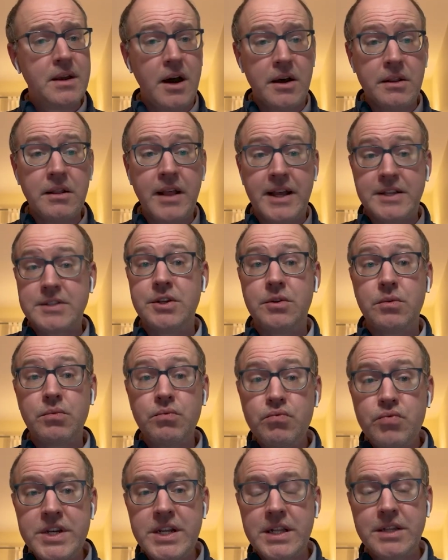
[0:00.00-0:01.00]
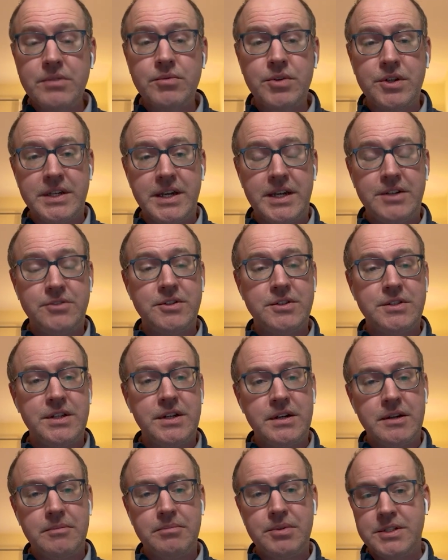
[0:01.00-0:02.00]
unless they're really, really
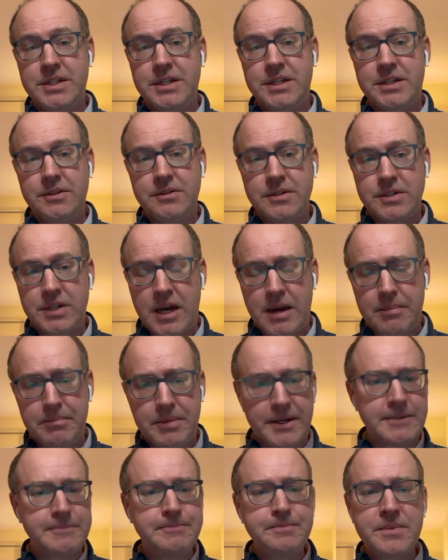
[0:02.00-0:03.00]
interested in a particular topic.